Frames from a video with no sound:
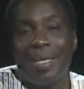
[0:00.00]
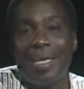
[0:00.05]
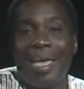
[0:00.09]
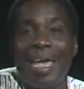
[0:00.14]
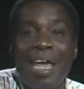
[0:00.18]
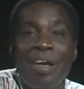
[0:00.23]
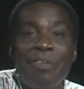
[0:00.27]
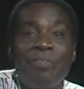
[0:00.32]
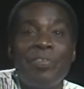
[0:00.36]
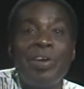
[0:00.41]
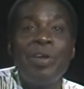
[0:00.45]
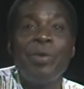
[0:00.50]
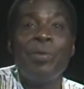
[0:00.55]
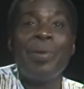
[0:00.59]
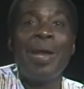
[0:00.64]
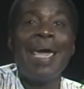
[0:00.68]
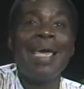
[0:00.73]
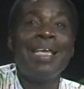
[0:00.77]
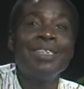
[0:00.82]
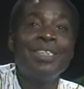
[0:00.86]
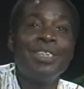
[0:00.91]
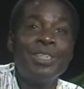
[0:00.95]
every
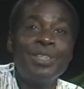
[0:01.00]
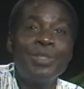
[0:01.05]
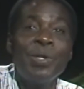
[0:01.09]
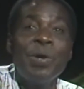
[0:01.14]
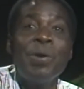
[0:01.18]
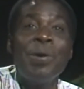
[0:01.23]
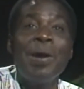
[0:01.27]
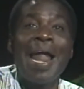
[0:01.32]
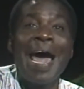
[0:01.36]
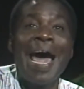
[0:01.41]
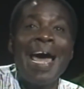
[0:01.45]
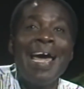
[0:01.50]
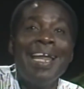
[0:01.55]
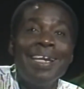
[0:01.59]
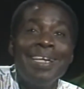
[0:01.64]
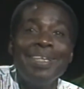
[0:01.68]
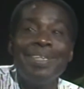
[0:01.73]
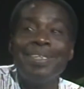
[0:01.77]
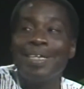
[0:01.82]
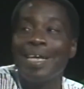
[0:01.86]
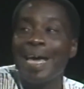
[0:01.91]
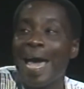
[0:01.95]

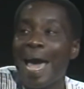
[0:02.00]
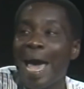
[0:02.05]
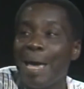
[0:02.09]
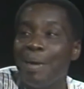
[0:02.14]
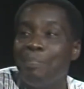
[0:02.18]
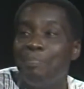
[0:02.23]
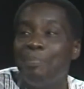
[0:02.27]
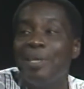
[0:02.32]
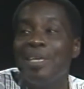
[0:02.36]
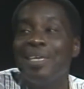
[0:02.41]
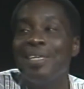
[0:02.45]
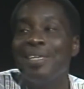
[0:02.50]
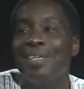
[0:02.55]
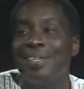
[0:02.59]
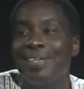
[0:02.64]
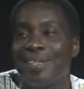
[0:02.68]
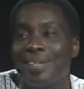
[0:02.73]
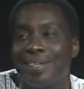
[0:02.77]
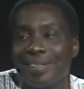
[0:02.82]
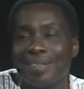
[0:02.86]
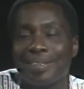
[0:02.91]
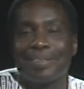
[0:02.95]
restaurant I
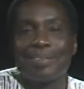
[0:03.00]
beat.